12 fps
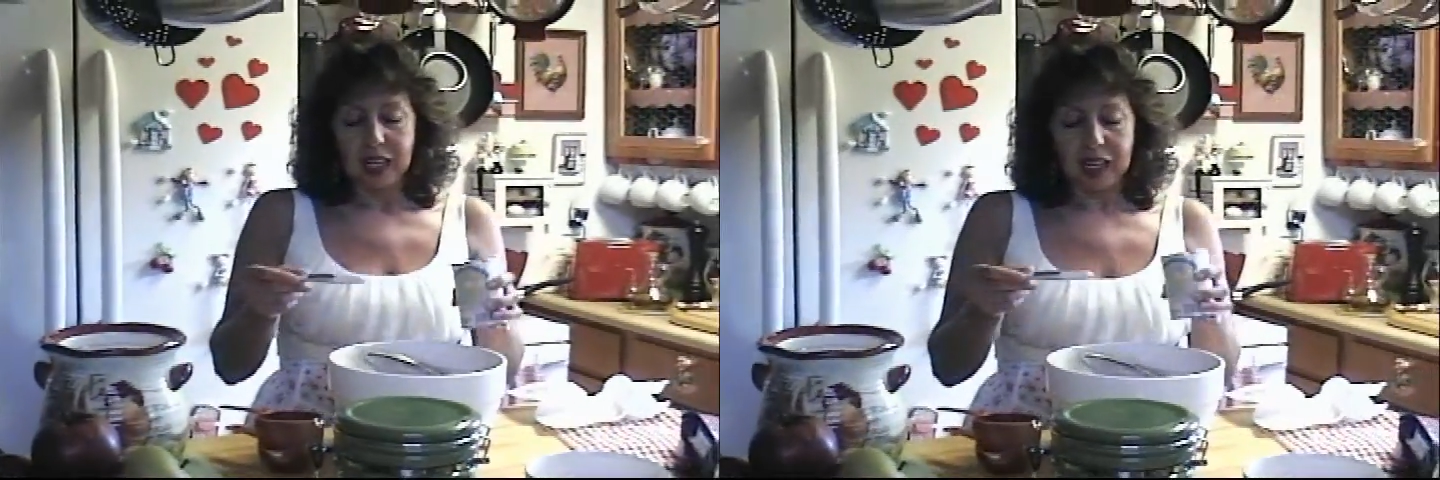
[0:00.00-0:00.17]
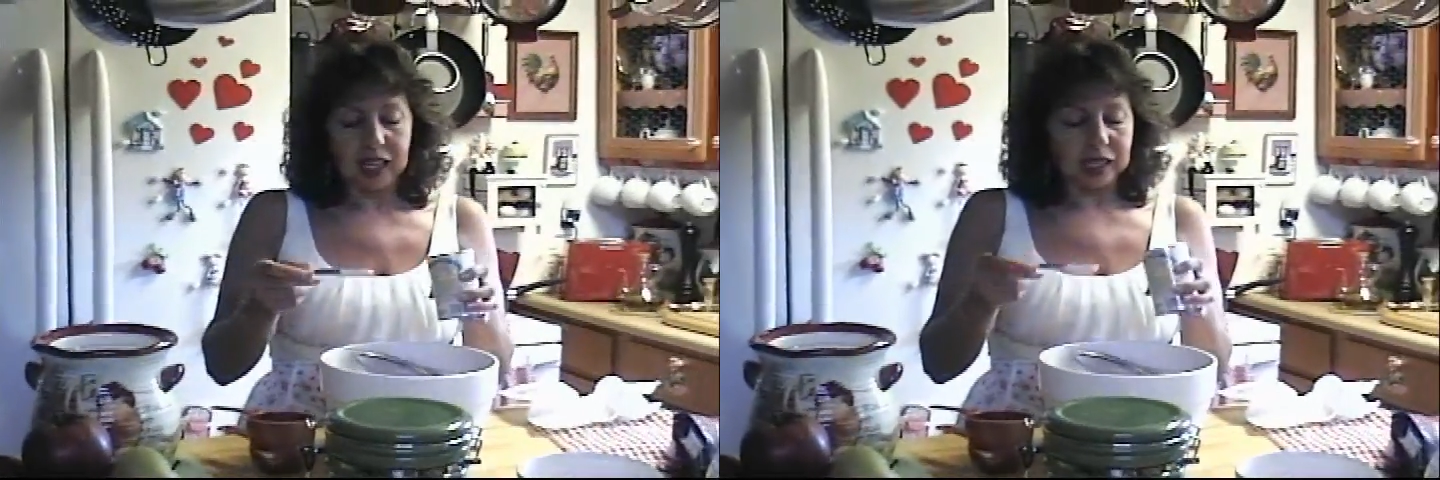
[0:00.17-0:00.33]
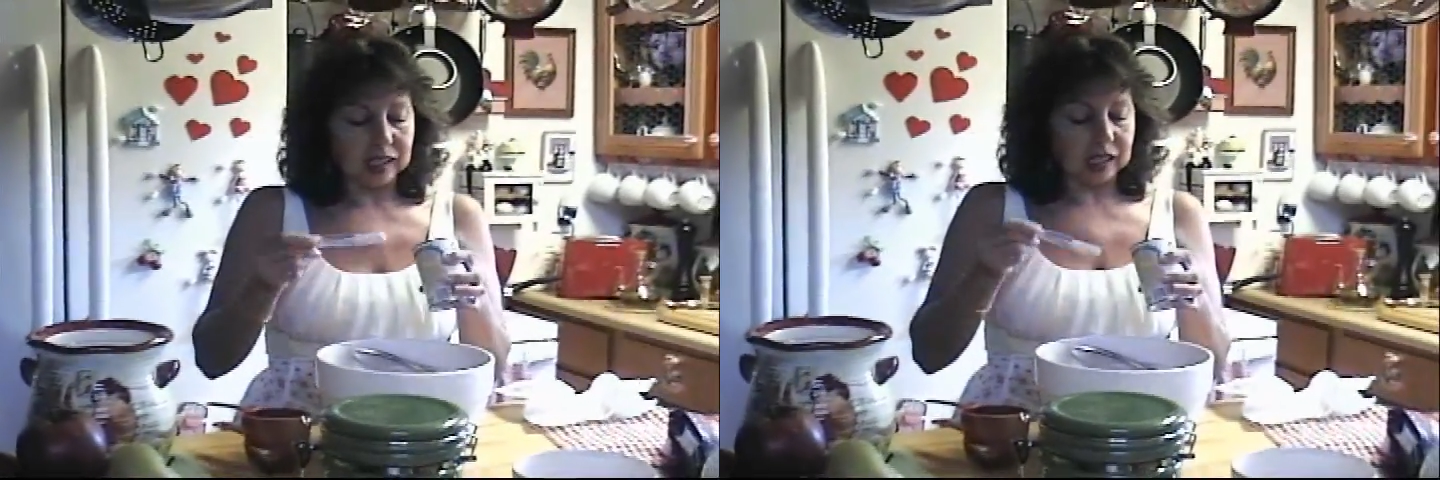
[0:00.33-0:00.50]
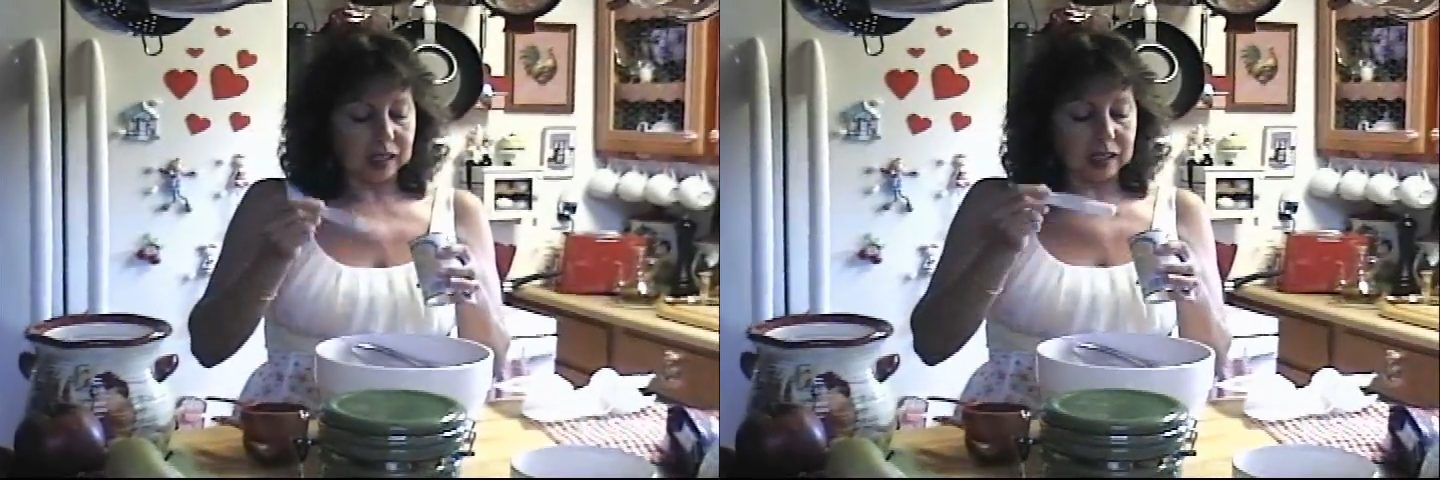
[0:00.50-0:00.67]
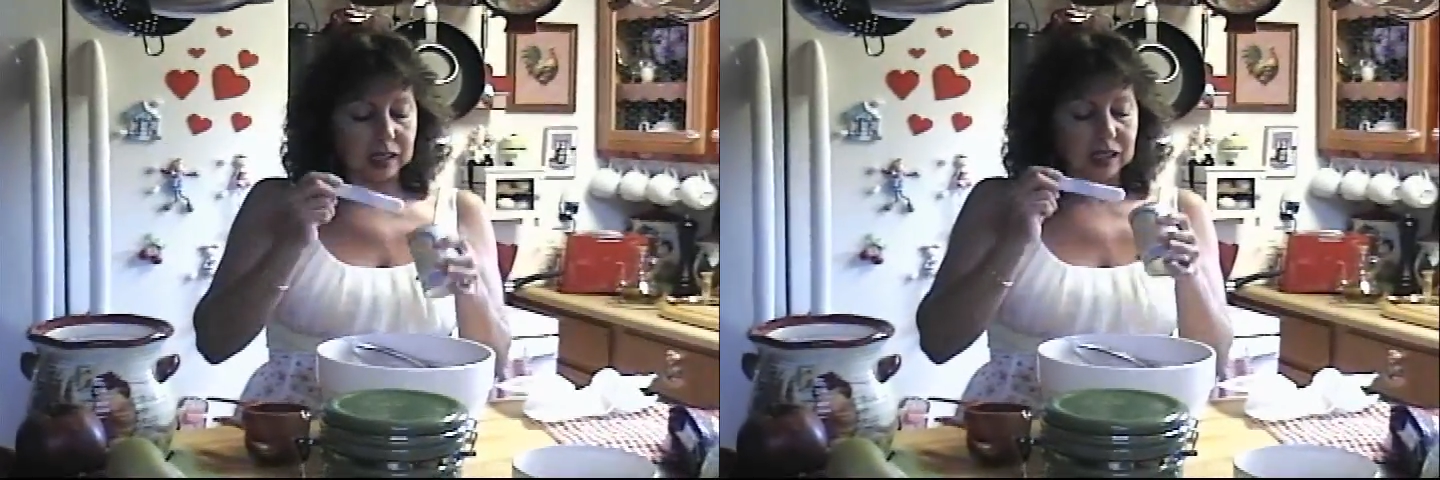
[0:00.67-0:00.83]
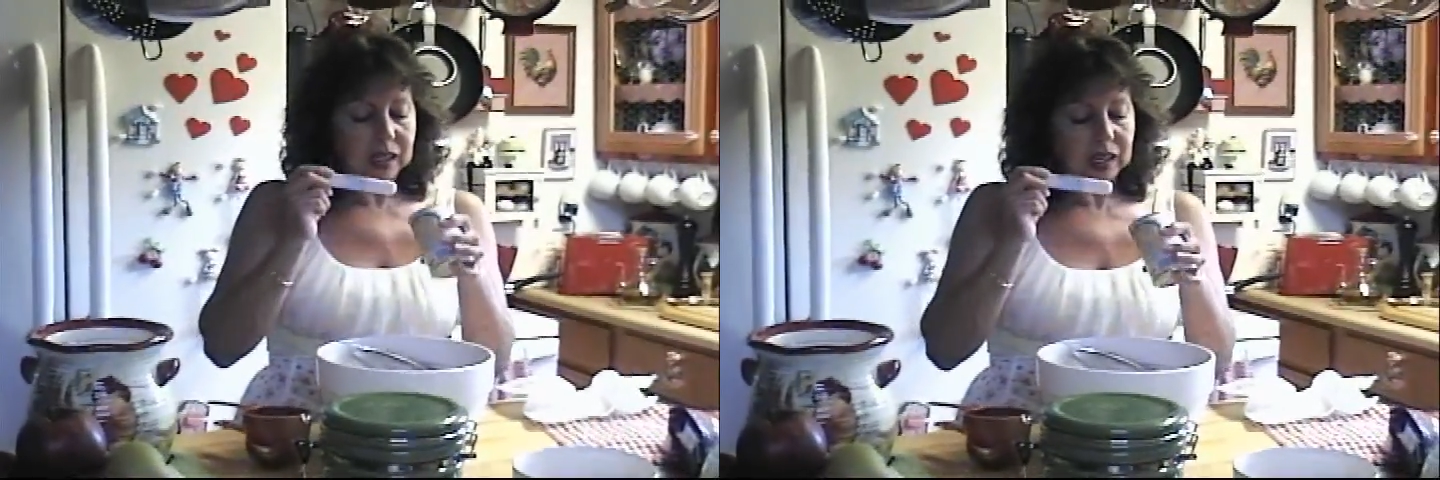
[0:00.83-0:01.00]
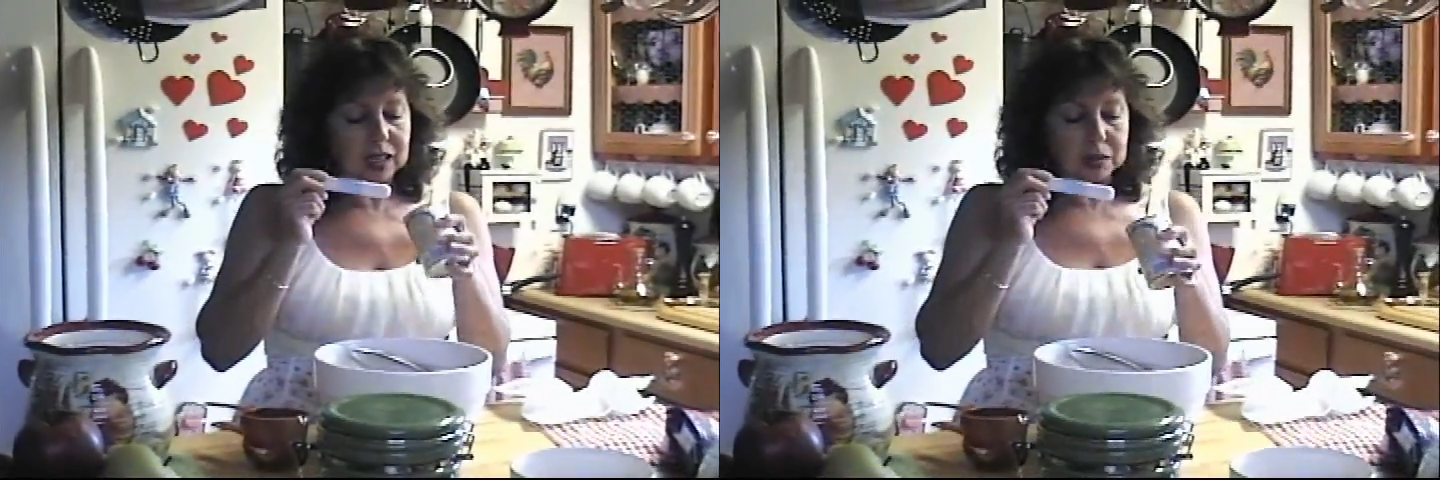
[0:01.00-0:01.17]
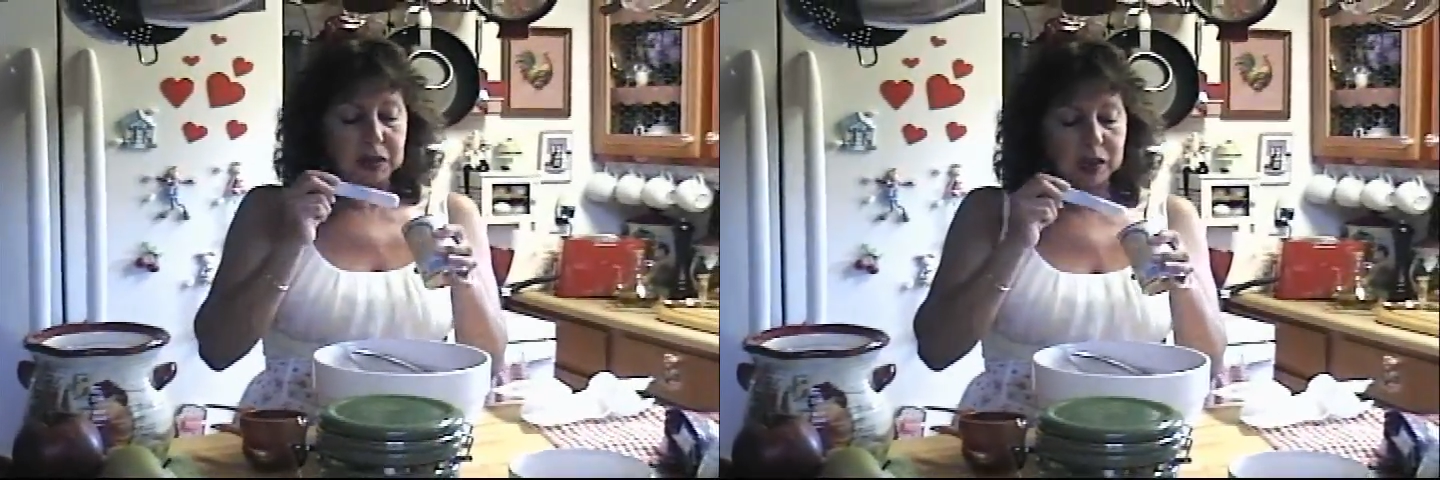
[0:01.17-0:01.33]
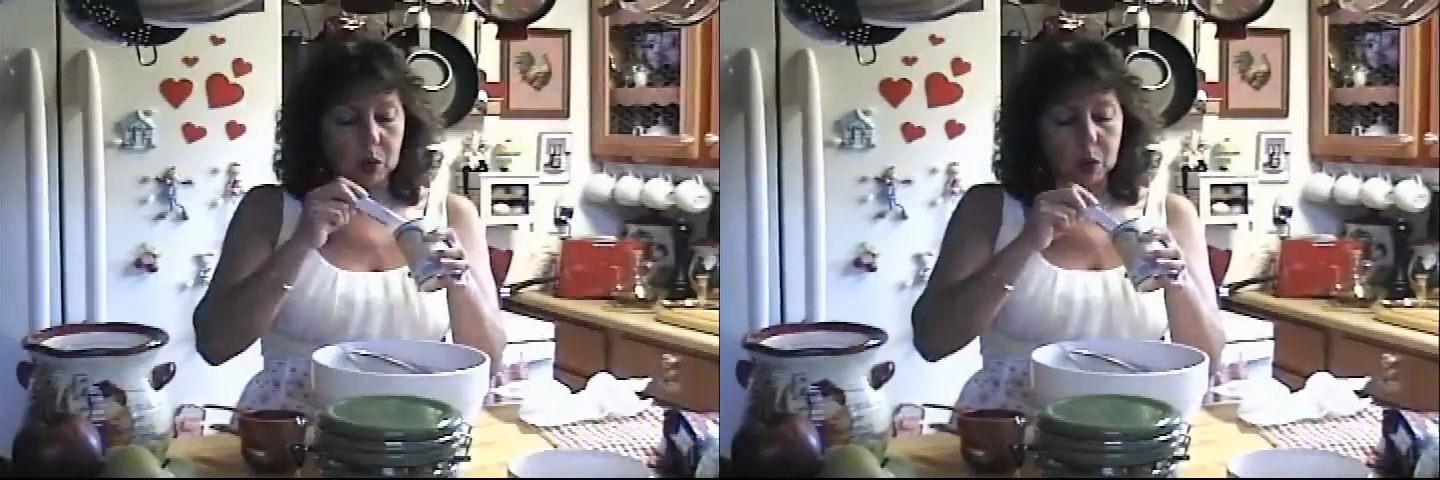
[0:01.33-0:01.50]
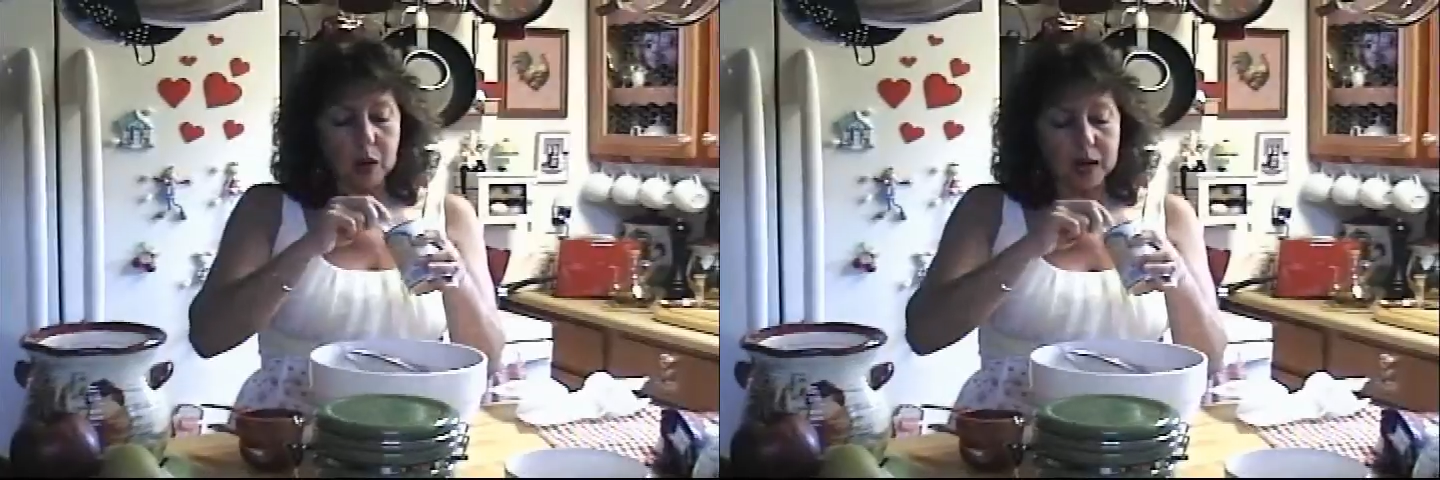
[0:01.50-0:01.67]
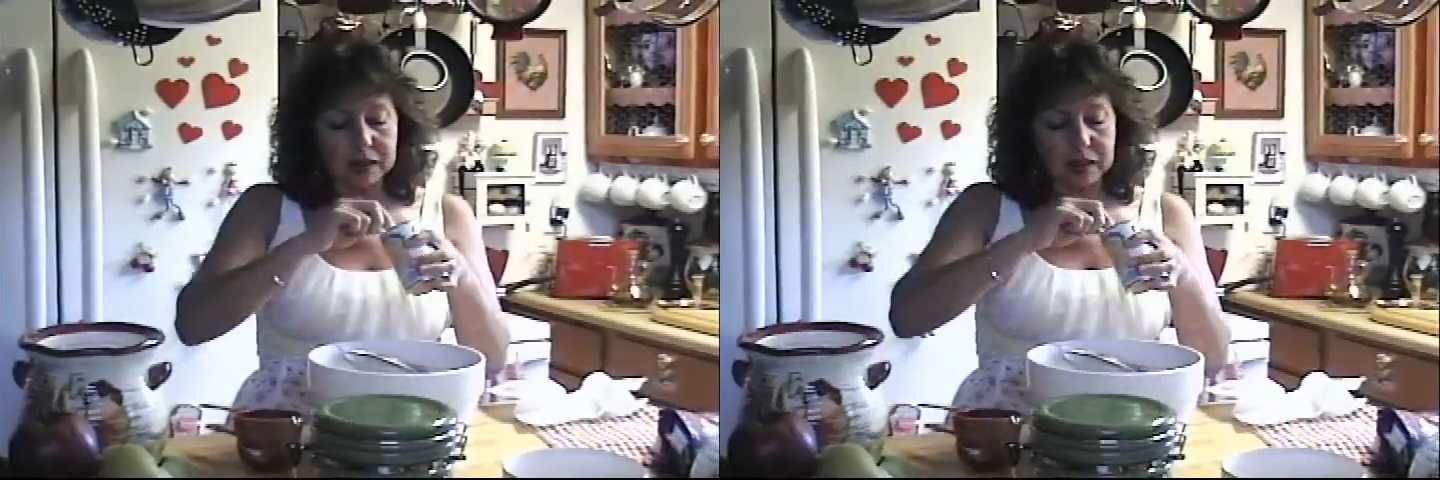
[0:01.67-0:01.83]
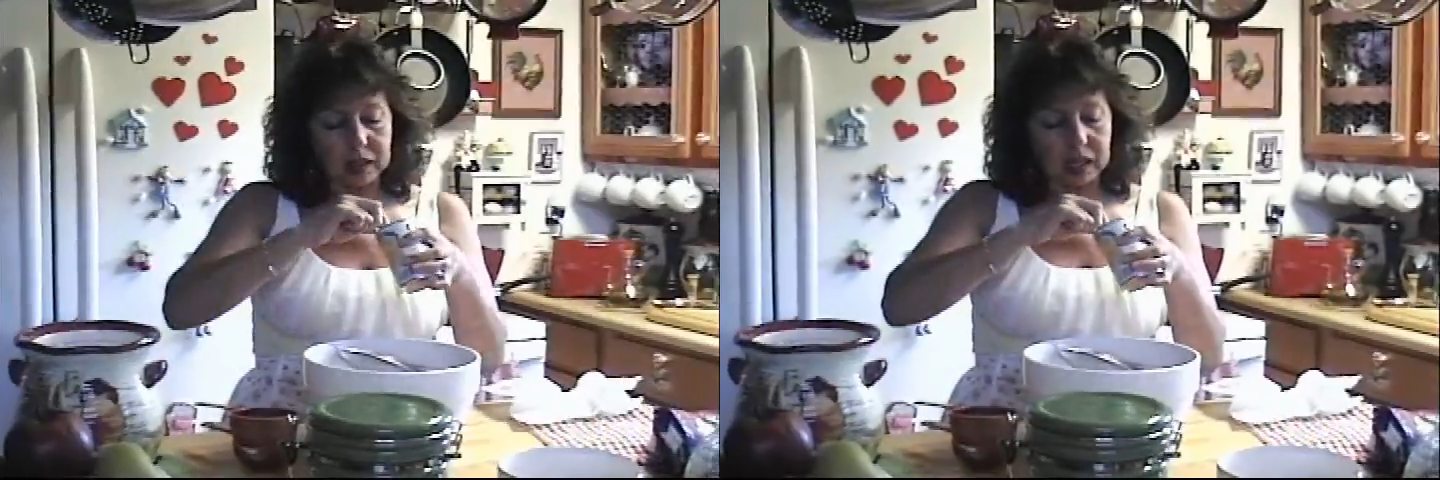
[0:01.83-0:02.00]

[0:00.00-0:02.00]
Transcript: And it's been a while